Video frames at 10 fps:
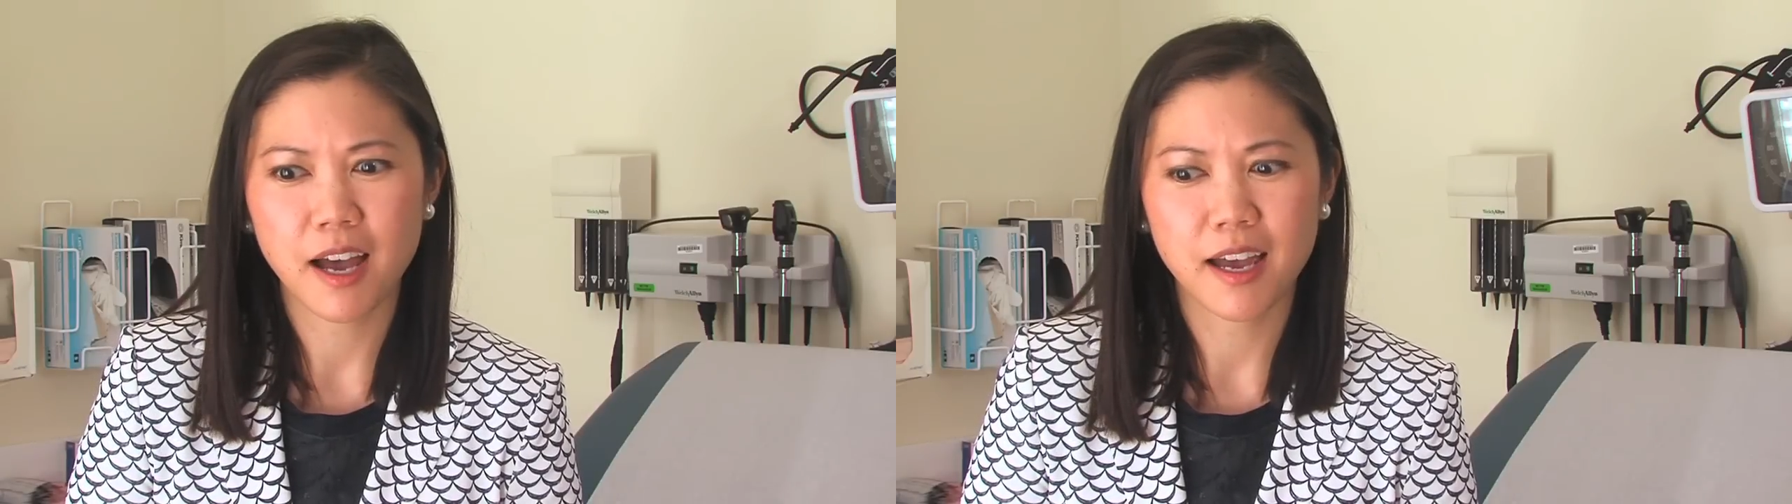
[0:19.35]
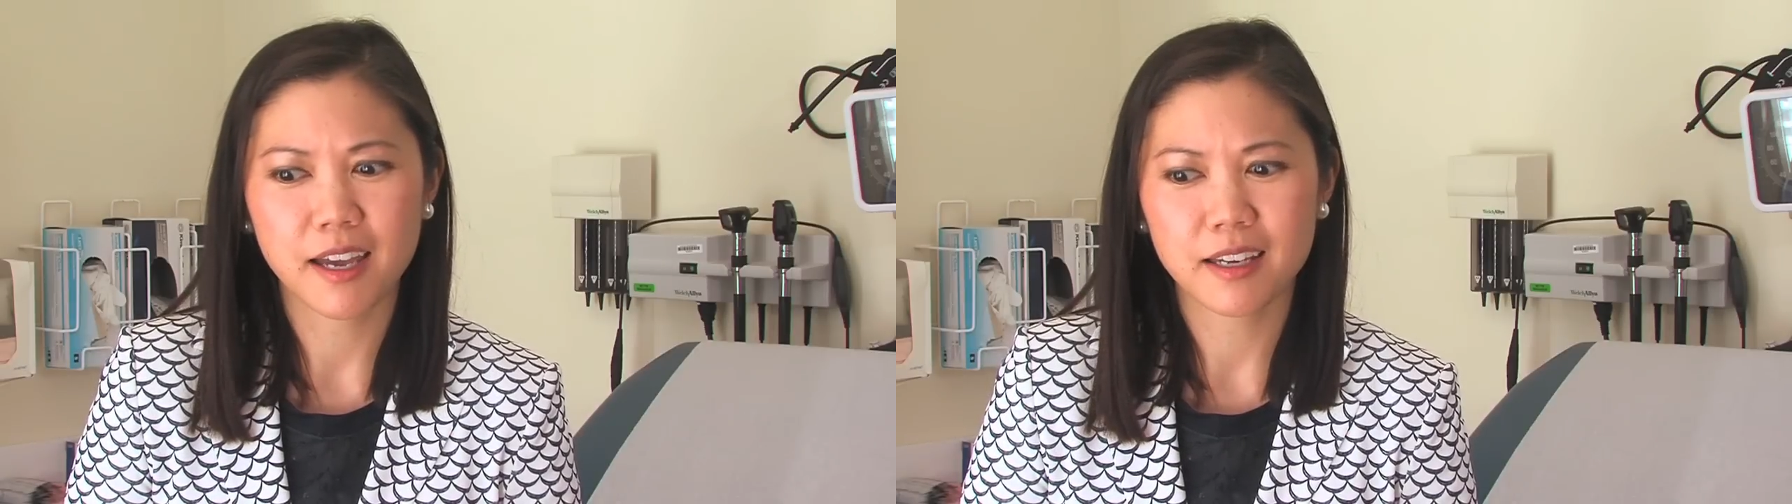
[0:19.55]

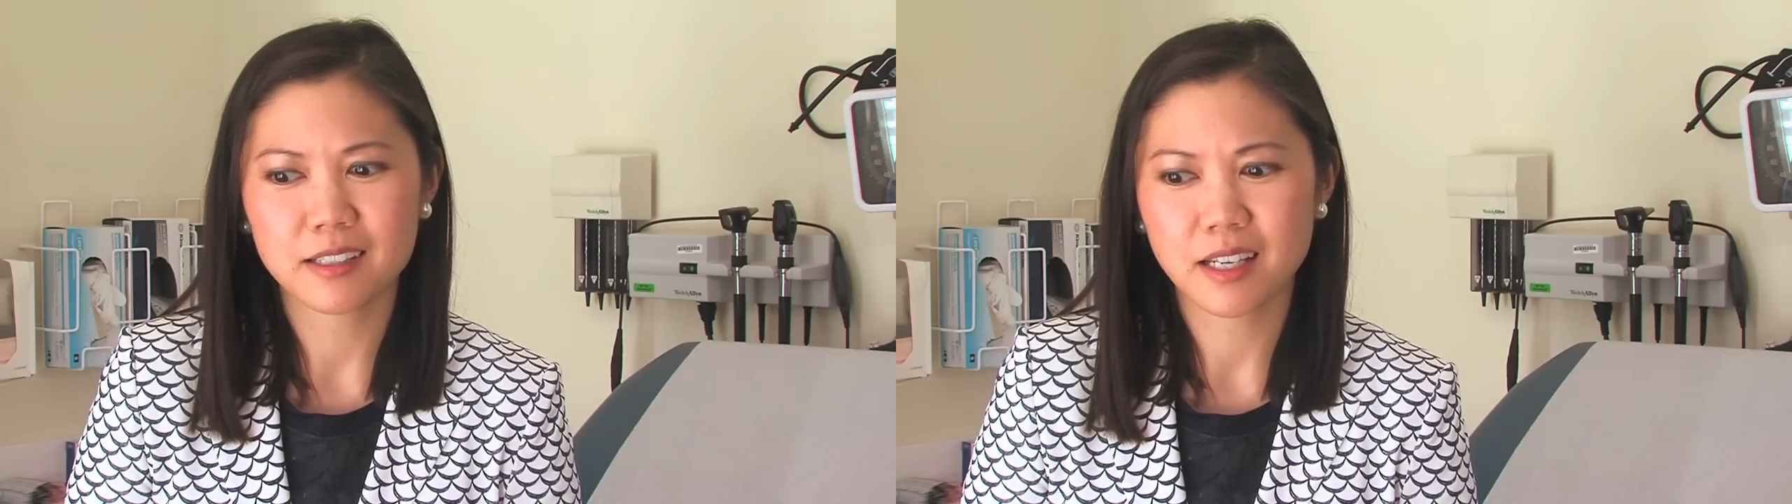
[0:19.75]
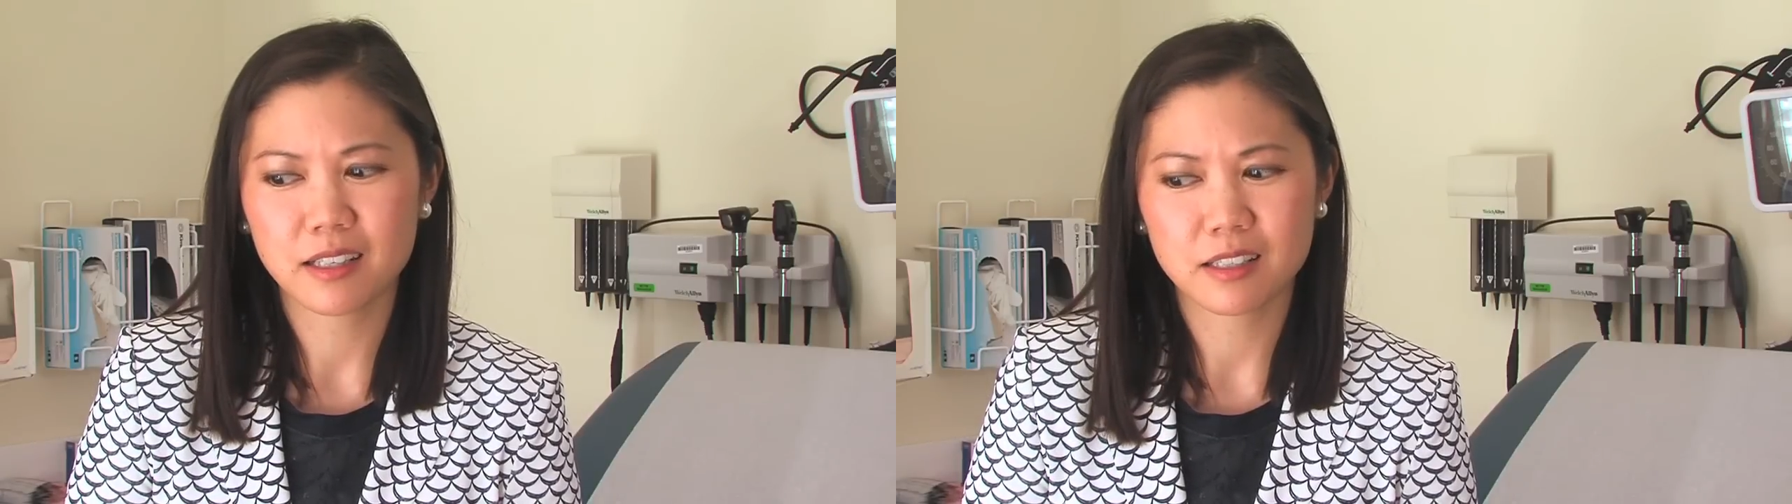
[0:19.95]
I
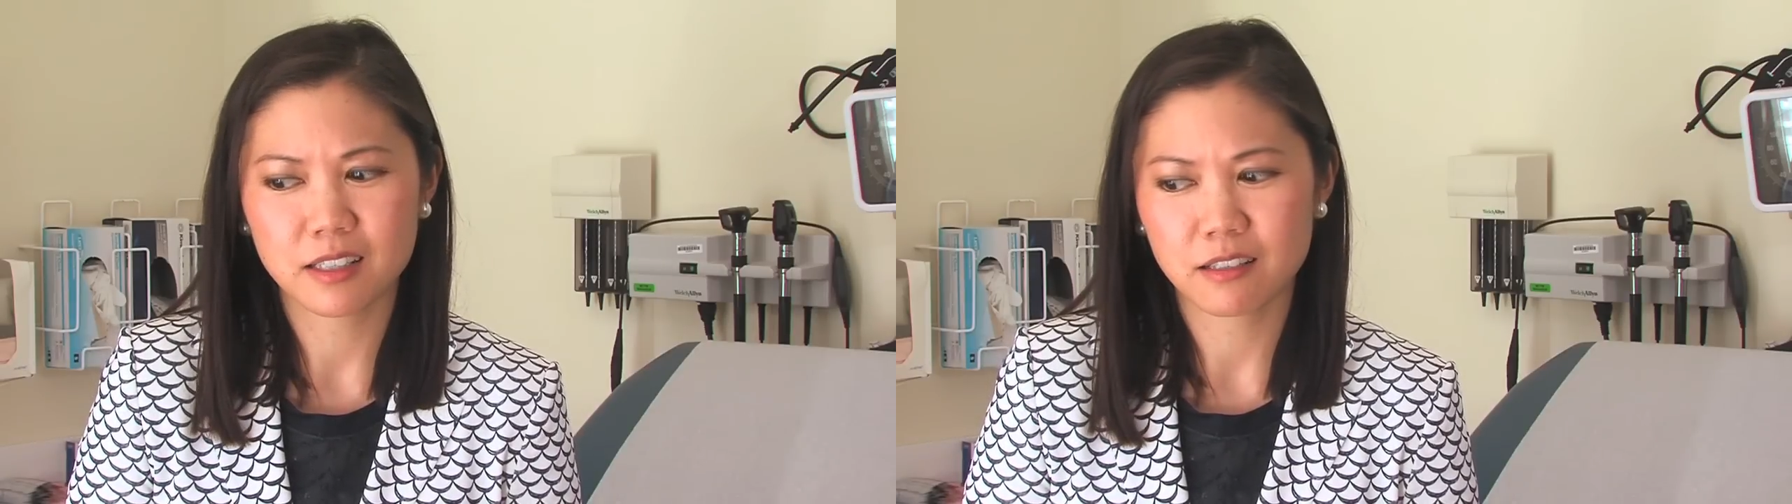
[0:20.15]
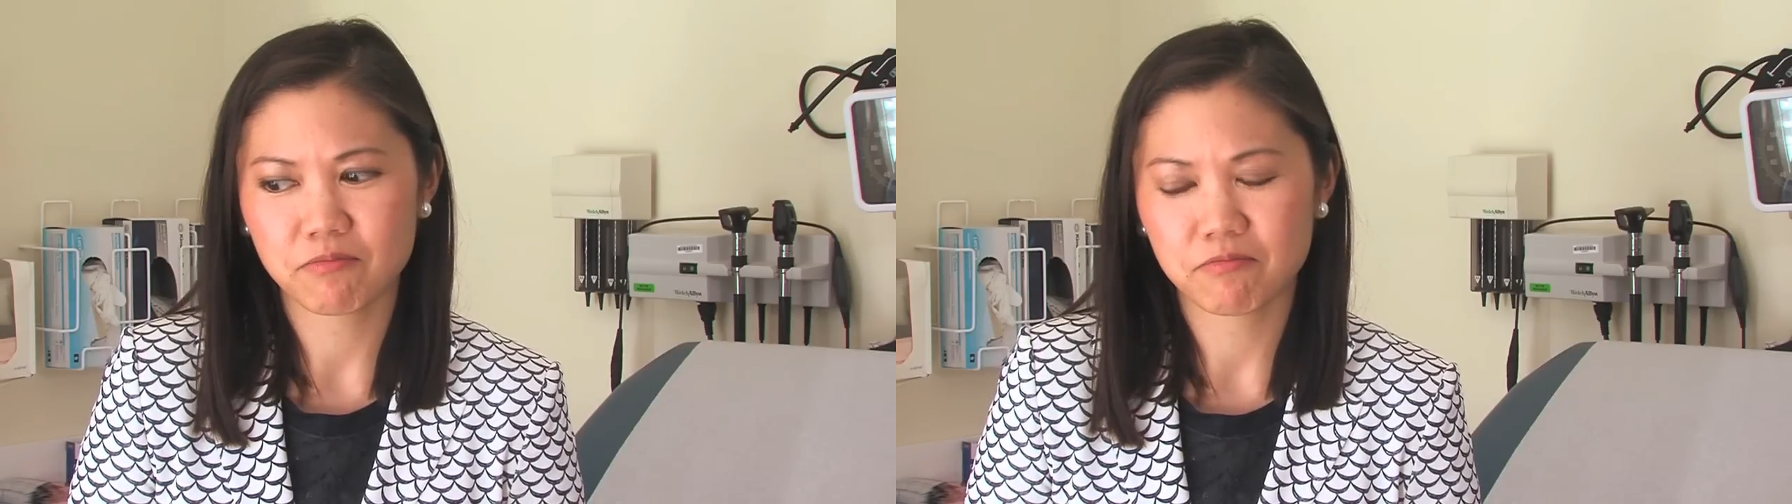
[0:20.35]
tend
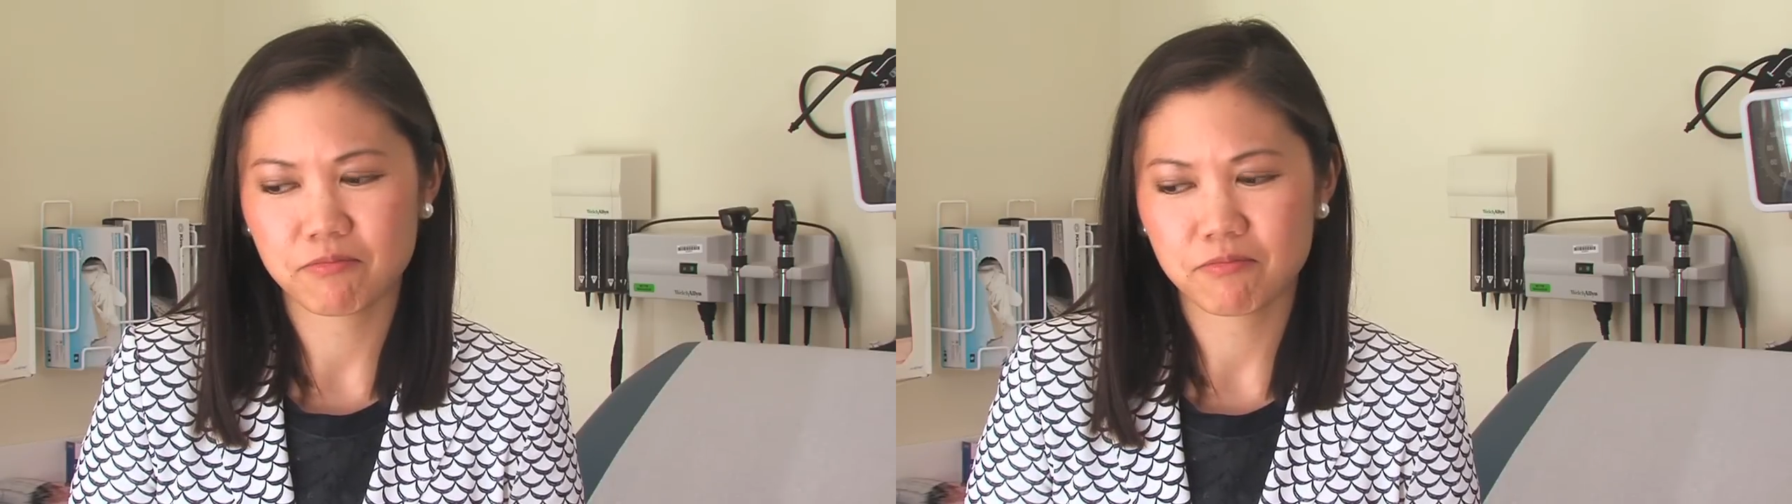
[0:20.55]
to